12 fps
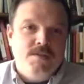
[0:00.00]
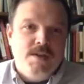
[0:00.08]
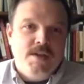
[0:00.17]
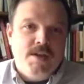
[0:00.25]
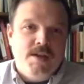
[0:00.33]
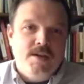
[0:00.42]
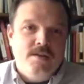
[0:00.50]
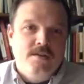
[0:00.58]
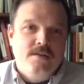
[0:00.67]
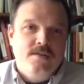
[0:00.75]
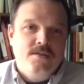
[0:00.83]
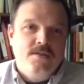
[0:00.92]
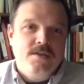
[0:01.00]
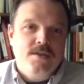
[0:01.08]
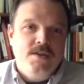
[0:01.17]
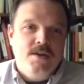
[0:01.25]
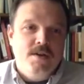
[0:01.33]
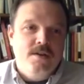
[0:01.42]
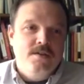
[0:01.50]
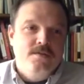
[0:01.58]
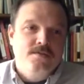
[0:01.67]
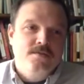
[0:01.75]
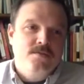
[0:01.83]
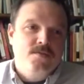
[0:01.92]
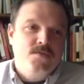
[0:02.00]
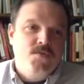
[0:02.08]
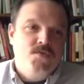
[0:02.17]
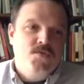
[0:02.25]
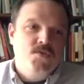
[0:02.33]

they had. Uh, and